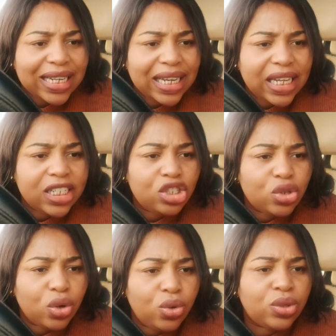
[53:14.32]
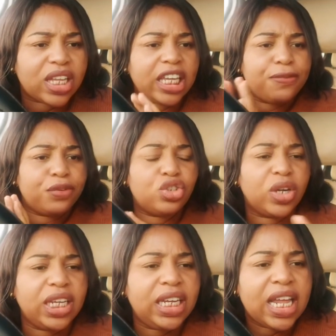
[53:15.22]
Ditolu, thank you for
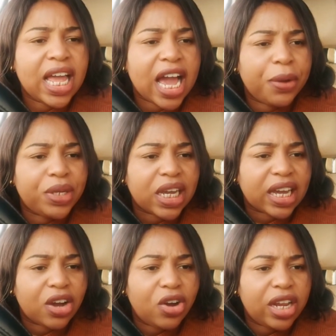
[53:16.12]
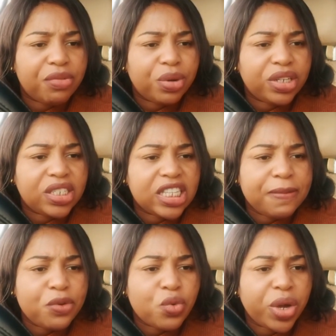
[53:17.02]
joining. I wish I can call everybody's
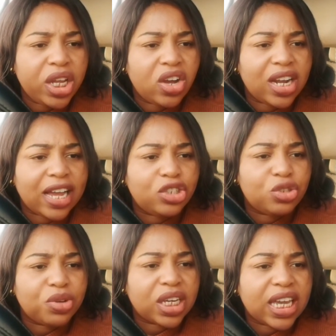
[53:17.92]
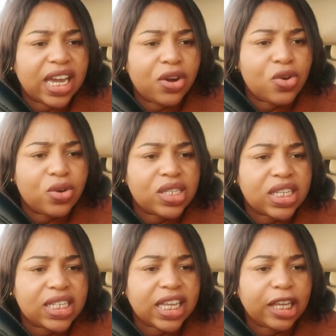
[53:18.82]
name. Queen Olajumoke
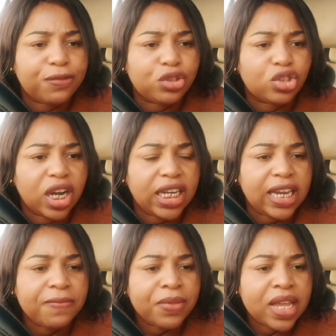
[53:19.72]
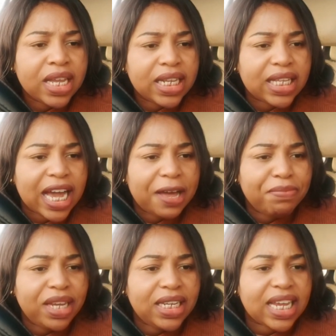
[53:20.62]
06, thank you for joining.
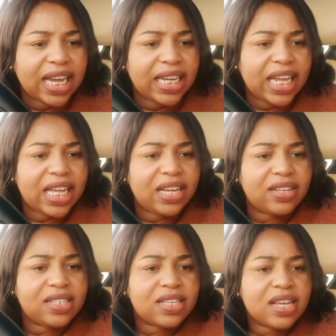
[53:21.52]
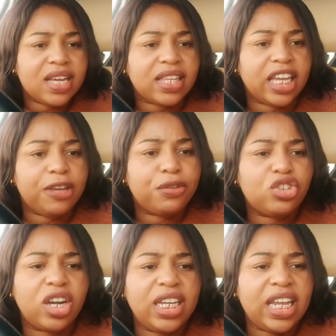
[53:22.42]
Damin Daniels, thank you for
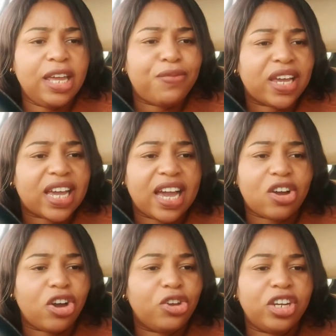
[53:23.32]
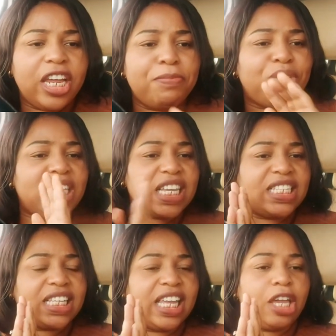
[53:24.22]
joining. If I can't call your name, please, I
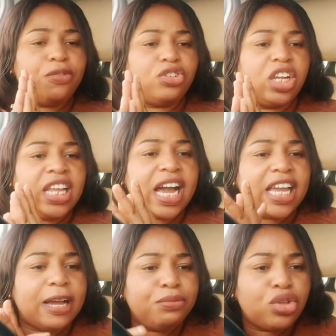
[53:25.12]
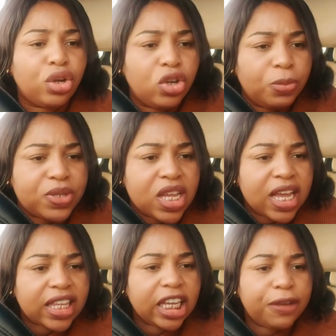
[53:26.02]
say thank you for joining. I am Tolups.
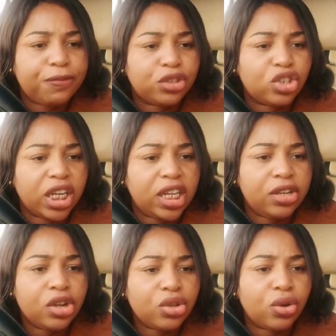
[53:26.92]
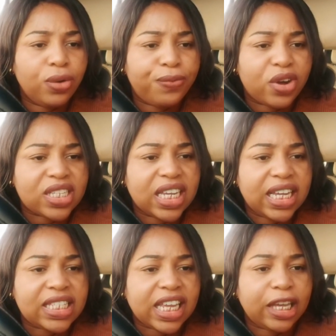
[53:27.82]
Thank you for joining. Tolu
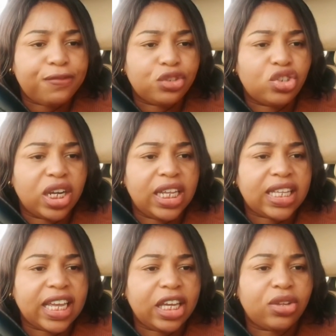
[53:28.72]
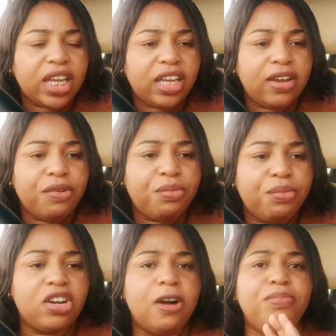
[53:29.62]
Fosen, thank you for joining. Thank you,
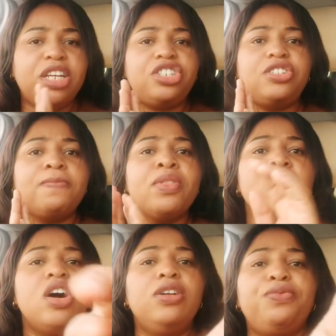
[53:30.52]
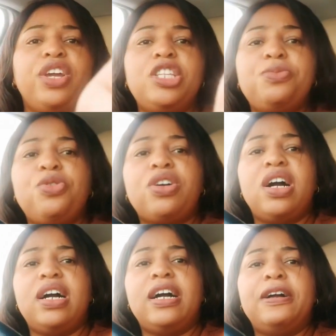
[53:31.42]
everybody. God bless you. On Facebook,
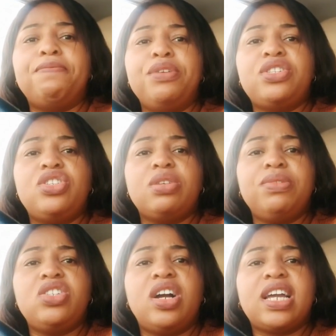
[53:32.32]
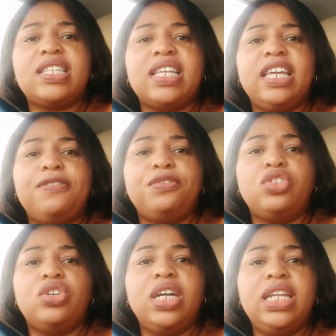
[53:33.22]
Miss Dockers, thank you for
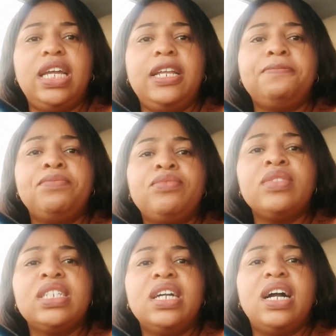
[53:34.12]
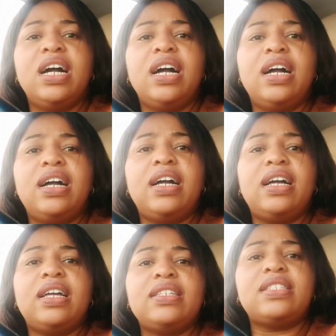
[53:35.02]
joining.
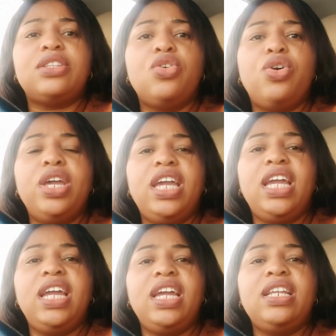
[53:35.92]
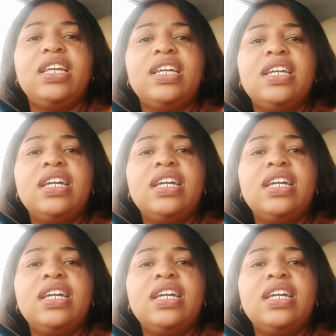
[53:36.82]
Statoin,